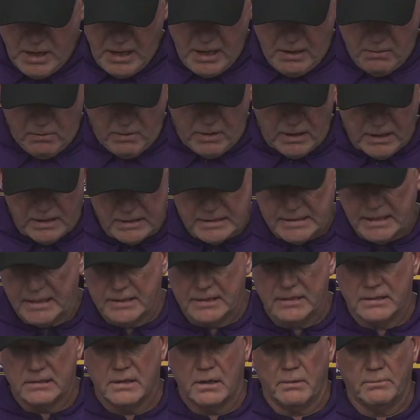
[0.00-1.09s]
I wanted to take
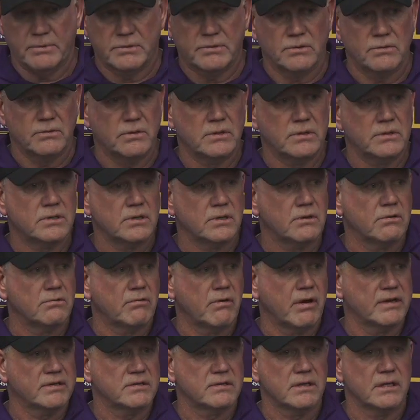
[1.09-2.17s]
this opportunity to
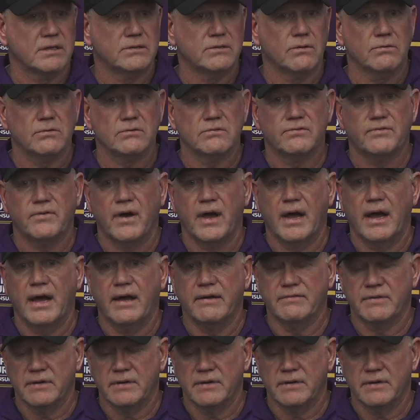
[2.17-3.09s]
congratulate those five.